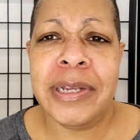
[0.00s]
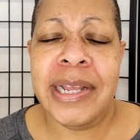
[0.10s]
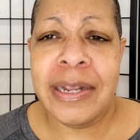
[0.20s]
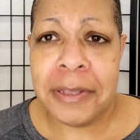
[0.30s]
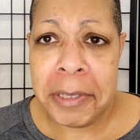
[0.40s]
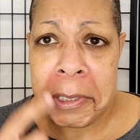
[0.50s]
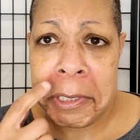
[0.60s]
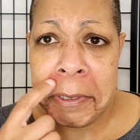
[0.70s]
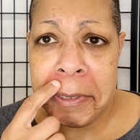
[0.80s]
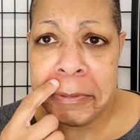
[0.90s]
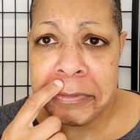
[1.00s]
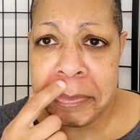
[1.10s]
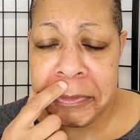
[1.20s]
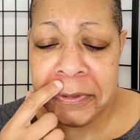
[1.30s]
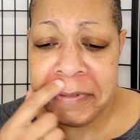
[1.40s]
And I had a thing here that was
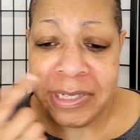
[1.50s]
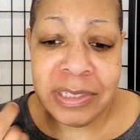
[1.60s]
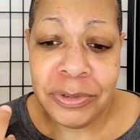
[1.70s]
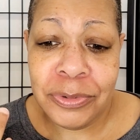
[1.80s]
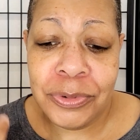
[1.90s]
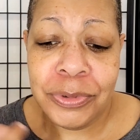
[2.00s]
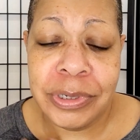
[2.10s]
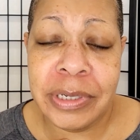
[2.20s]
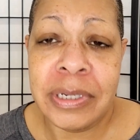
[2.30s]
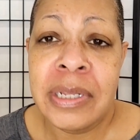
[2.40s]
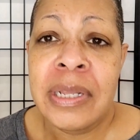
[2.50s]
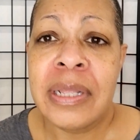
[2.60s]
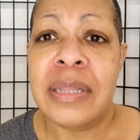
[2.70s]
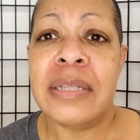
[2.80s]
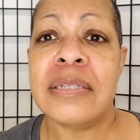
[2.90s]
removed. That's still gone.
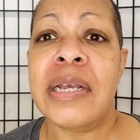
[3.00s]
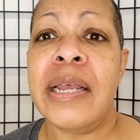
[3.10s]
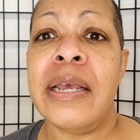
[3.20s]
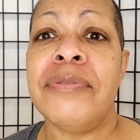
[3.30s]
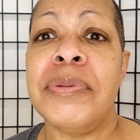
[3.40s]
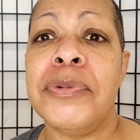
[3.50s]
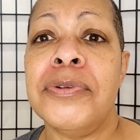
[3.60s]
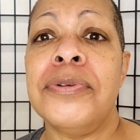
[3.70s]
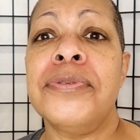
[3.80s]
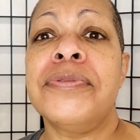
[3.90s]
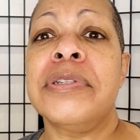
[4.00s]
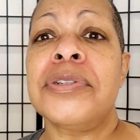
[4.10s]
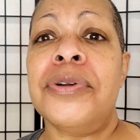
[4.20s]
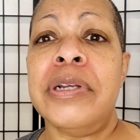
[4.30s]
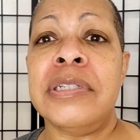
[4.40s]
This I had removed. The
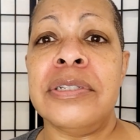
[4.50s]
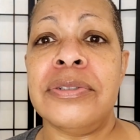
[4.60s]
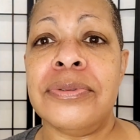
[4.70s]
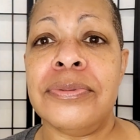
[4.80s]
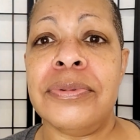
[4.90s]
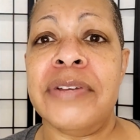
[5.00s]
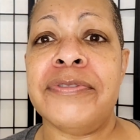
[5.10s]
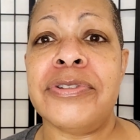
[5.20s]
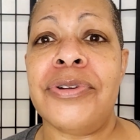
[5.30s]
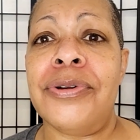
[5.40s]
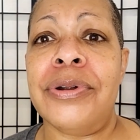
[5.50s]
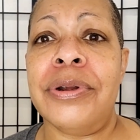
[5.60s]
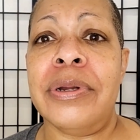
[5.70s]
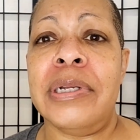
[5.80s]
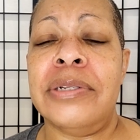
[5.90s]
scar tissue left a
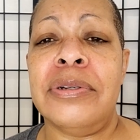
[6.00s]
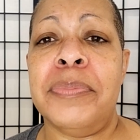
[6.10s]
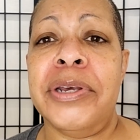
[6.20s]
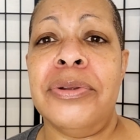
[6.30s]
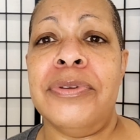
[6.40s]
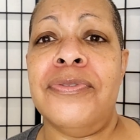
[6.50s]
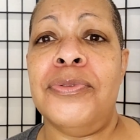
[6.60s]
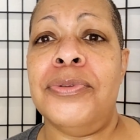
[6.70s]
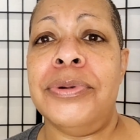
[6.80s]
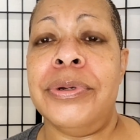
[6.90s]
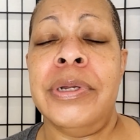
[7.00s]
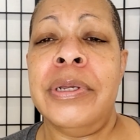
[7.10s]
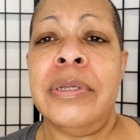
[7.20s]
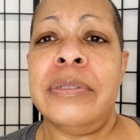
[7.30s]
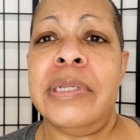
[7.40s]
scar. It looked better before
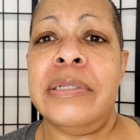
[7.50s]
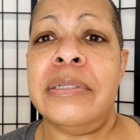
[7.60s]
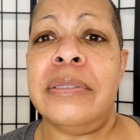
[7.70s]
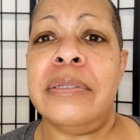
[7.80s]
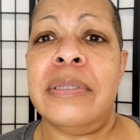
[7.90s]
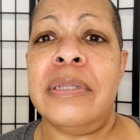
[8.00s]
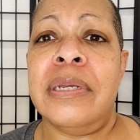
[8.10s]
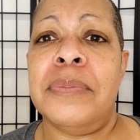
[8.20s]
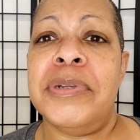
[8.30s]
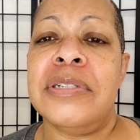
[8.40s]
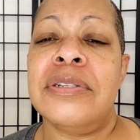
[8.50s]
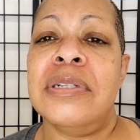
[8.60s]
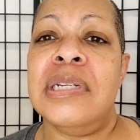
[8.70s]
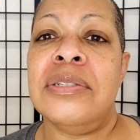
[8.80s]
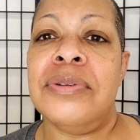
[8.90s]
they did the thing. But it's
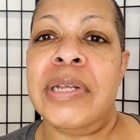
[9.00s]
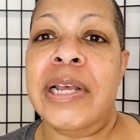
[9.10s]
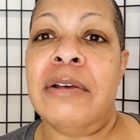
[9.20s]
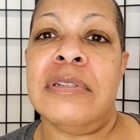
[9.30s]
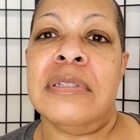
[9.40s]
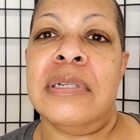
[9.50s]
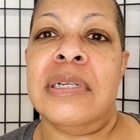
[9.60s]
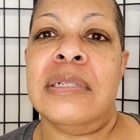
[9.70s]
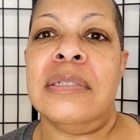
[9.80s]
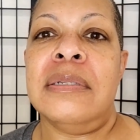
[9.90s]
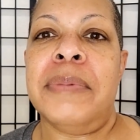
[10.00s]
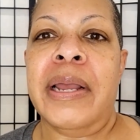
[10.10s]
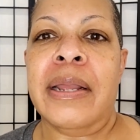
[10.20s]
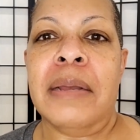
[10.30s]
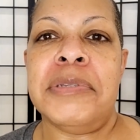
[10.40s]
good they took it out, because then they did the
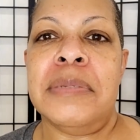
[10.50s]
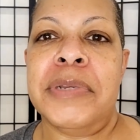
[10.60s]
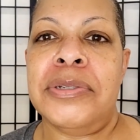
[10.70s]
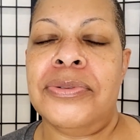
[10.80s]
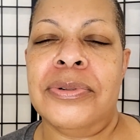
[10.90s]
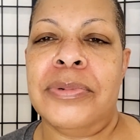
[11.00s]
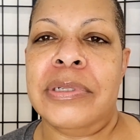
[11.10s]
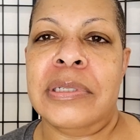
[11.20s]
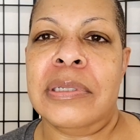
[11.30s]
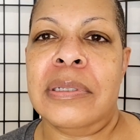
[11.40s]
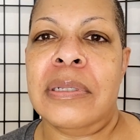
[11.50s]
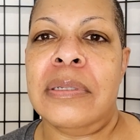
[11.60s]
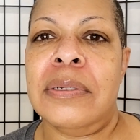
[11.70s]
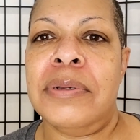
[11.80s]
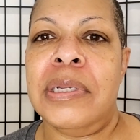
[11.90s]
biopsy, make sure it wasn't,
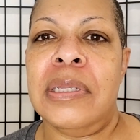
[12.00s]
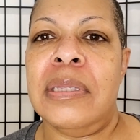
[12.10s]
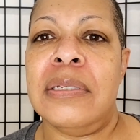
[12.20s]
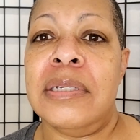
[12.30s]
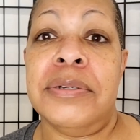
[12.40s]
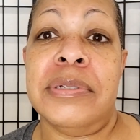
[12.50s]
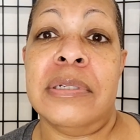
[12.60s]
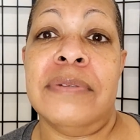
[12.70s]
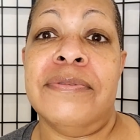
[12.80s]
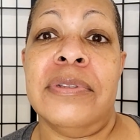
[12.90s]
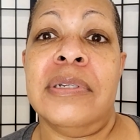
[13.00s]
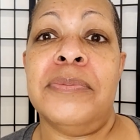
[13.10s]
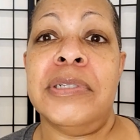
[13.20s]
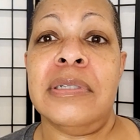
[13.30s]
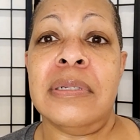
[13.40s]
you know, anything serious. And it really
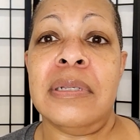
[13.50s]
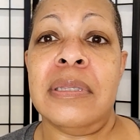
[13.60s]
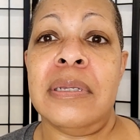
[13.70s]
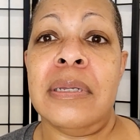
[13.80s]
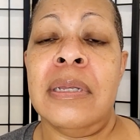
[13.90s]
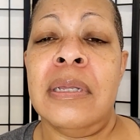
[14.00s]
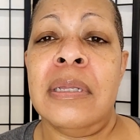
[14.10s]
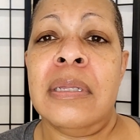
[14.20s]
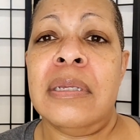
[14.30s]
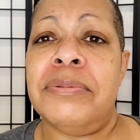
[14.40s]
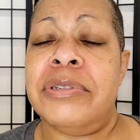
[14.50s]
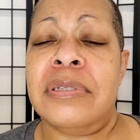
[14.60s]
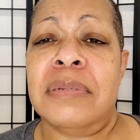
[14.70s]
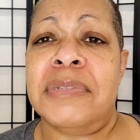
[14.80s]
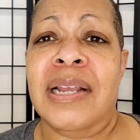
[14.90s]
wasn't nothing. It was
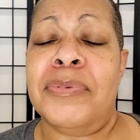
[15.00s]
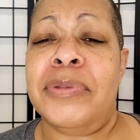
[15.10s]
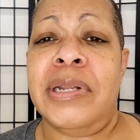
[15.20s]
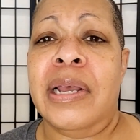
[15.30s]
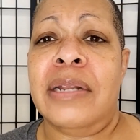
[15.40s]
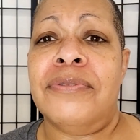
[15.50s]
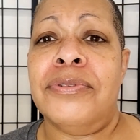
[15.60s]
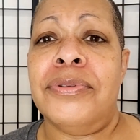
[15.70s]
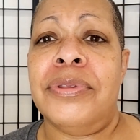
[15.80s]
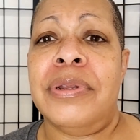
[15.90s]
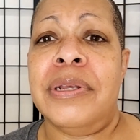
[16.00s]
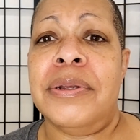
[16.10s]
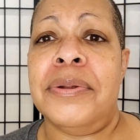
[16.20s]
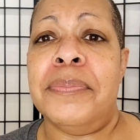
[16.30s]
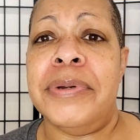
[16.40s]
just some type of benign growth in there.